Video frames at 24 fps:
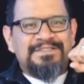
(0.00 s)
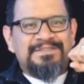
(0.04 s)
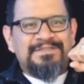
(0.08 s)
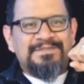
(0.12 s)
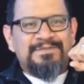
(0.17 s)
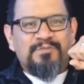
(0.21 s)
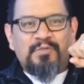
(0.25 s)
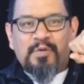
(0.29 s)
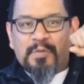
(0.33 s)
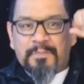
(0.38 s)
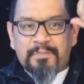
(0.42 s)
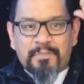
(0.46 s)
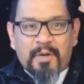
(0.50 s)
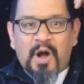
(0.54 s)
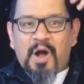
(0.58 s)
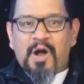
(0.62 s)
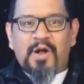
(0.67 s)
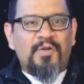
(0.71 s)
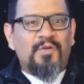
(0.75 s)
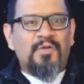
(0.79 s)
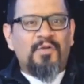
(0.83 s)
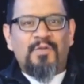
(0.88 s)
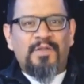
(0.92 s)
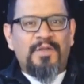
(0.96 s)
will
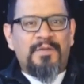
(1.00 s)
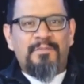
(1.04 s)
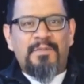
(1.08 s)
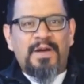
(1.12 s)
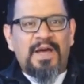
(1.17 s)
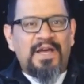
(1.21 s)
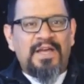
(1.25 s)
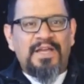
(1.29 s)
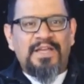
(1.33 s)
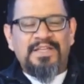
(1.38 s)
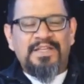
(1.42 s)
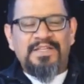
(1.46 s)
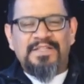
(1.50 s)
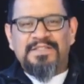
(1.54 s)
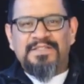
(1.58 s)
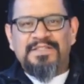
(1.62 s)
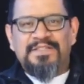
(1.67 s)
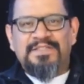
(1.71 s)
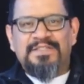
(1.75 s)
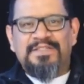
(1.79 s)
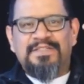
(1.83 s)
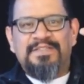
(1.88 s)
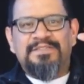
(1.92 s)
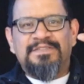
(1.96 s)
boggle their
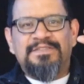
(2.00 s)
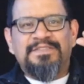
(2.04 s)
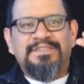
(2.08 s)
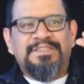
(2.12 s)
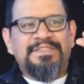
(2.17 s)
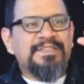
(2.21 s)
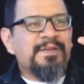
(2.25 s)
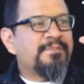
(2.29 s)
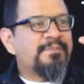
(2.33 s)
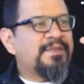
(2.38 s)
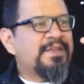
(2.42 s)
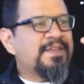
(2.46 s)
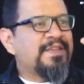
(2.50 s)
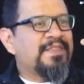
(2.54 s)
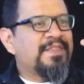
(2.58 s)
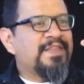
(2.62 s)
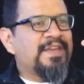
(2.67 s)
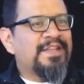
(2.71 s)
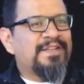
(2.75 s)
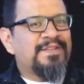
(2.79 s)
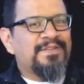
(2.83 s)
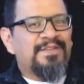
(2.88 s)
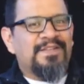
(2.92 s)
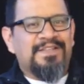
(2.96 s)
minds, something
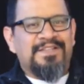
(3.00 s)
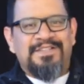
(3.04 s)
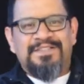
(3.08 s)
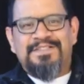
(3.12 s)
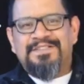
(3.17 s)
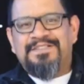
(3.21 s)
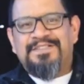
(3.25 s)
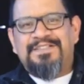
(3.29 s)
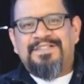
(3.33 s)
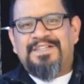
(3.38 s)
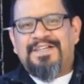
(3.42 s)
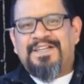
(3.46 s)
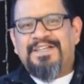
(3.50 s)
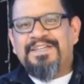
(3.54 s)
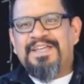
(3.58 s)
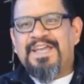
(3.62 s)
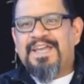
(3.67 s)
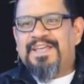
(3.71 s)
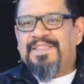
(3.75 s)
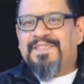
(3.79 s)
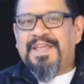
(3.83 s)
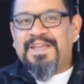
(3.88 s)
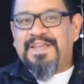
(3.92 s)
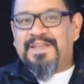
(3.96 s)
that,
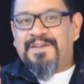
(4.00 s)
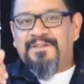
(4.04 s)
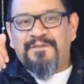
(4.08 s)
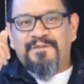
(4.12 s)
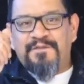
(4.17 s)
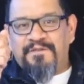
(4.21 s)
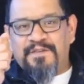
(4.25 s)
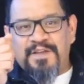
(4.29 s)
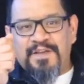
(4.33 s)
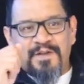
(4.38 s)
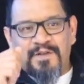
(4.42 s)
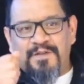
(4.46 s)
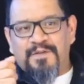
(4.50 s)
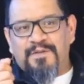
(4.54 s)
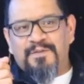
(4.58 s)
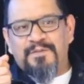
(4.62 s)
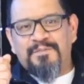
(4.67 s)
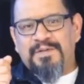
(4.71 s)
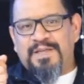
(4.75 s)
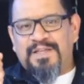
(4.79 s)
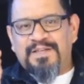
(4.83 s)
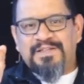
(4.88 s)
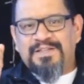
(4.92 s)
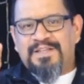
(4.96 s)
again, they can film
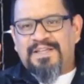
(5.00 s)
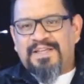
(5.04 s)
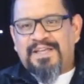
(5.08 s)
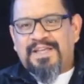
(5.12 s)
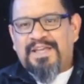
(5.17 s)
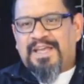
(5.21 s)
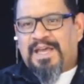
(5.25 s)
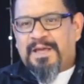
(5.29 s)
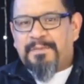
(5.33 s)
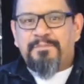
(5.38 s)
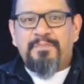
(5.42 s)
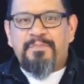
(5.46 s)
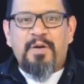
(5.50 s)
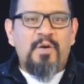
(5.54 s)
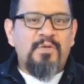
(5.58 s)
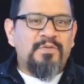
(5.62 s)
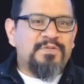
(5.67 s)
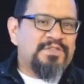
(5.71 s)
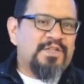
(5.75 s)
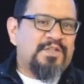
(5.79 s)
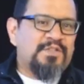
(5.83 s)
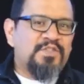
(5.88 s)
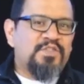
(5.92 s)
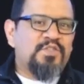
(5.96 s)
and, and
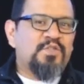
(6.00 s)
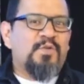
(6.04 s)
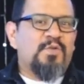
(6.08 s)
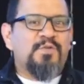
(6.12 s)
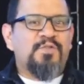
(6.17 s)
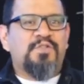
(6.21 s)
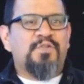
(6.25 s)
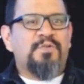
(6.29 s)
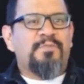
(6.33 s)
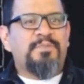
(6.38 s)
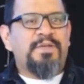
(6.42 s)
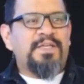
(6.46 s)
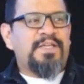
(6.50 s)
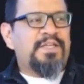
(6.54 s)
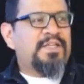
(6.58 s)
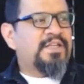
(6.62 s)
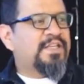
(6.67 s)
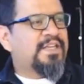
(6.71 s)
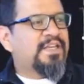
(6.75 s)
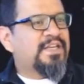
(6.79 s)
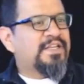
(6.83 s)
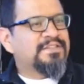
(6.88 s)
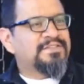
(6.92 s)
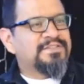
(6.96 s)
post on social
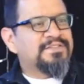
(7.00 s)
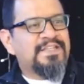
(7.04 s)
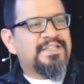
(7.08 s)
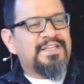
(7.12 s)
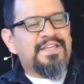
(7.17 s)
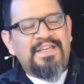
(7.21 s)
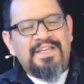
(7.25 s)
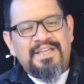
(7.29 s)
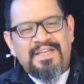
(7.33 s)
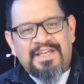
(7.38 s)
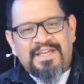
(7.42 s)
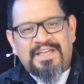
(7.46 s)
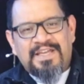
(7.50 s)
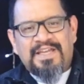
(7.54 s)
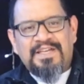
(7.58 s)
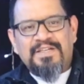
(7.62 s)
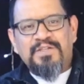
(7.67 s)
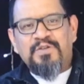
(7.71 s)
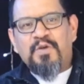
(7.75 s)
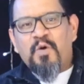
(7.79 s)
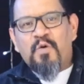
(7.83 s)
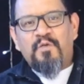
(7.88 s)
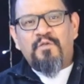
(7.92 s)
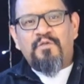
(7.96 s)
media and, and
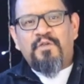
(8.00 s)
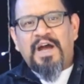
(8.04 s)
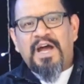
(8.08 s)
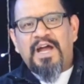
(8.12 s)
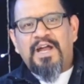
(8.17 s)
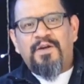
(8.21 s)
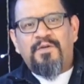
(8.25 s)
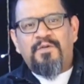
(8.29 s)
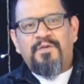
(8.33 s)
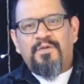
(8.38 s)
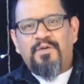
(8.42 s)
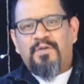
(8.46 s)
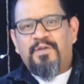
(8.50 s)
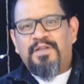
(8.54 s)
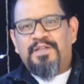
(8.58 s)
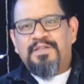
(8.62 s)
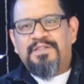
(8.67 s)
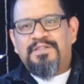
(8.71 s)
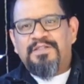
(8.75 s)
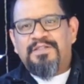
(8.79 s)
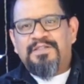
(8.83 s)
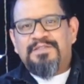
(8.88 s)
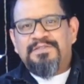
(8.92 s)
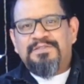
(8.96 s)
go viral,
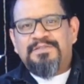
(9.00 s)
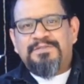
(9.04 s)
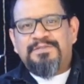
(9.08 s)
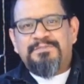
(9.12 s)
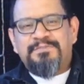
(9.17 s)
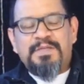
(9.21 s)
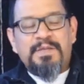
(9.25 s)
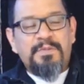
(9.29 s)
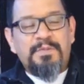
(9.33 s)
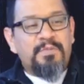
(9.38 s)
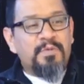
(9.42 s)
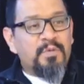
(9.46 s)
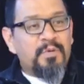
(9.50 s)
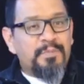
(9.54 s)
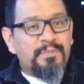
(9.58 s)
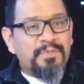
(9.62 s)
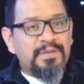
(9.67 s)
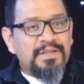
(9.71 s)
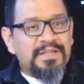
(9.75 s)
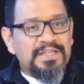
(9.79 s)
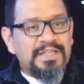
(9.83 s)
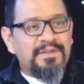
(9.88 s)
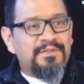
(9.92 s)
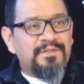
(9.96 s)
and people will
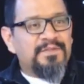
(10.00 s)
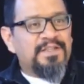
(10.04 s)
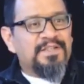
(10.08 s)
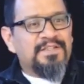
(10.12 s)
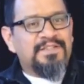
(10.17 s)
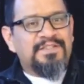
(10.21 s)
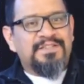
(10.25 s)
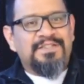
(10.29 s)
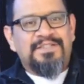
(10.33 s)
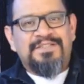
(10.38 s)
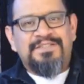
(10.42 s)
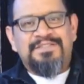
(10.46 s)
believe it.